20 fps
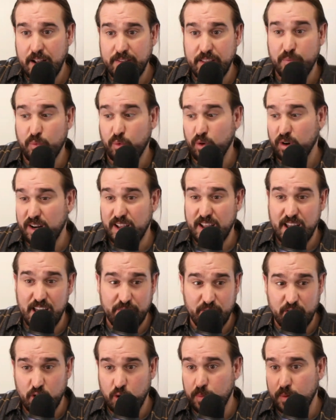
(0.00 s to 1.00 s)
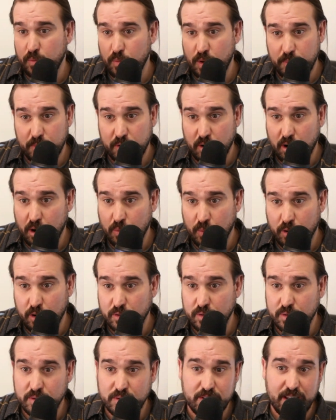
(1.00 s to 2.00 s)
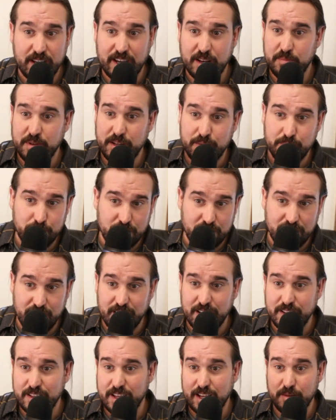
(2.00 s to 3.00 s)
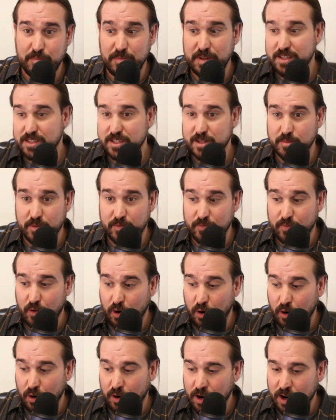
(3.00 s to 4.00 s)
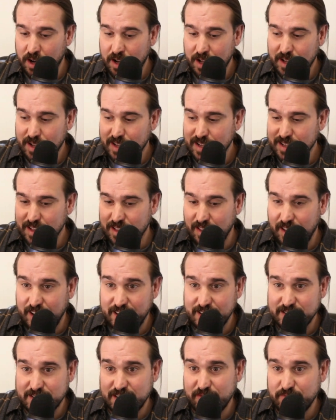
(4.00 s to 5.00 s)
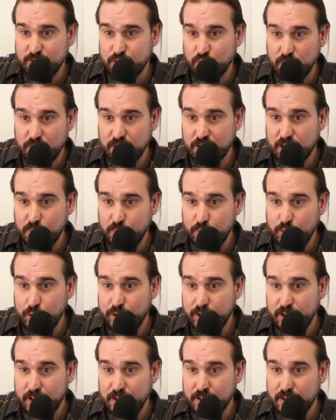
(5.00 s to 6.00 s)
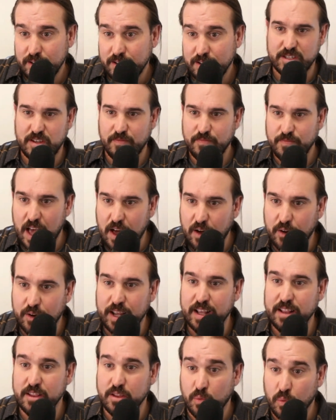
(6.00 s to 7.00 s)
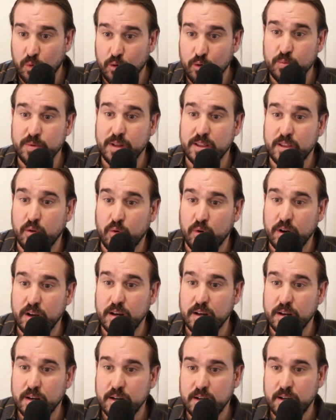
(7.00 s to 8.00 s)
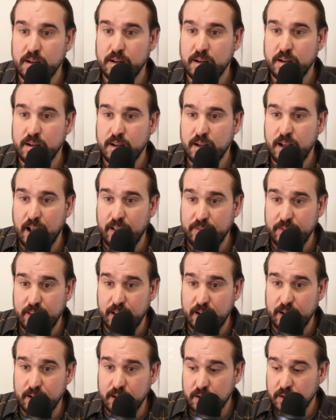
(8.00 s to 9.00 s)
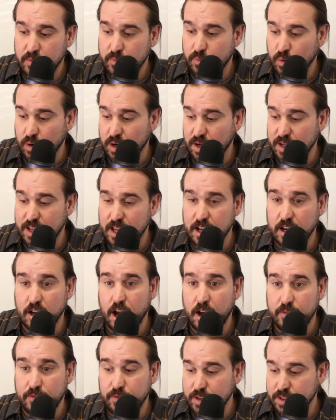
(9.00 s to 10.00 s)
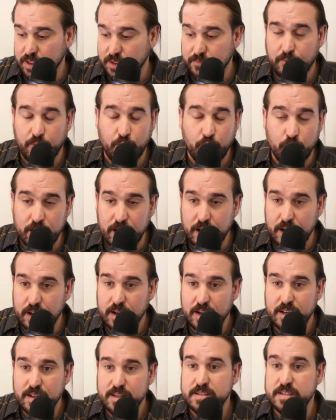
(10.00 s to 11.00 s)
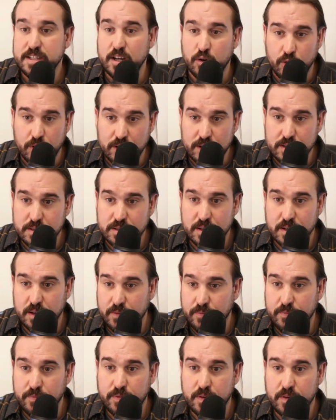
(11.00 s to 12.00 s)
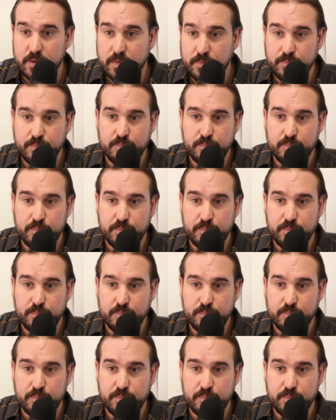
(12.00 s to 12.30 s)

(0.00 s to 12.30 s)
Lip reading: And then we're going to have an open webinar where they can meet me, they can meet some of our clients that have joined the community just to validate the room that they're in. And then we're going to kick off like the free series of